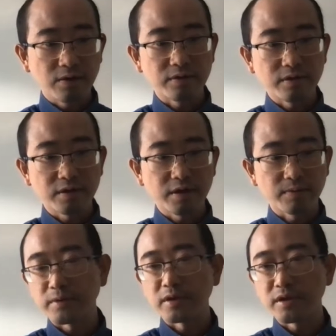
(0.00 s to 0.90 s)
the
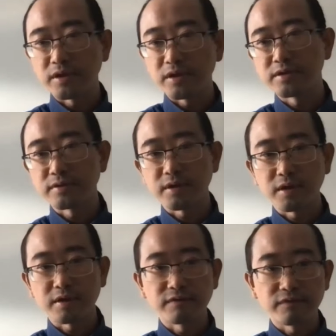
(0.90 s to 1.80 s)
capability to
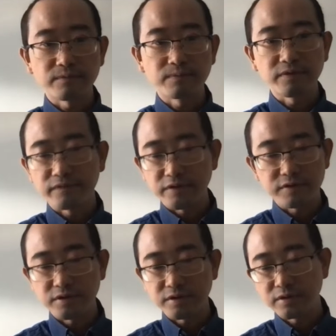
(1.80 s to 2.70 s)
kind of
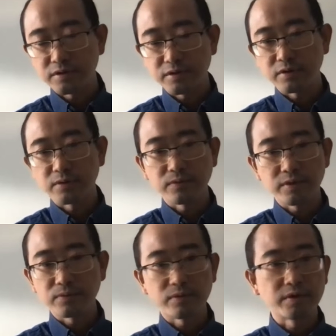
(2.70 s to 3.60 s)
provision you
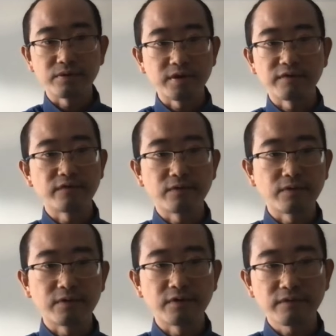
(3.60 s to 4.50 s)
with what you need
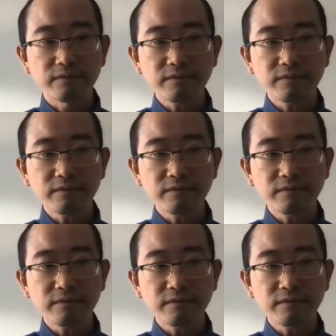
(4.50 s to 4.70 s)
for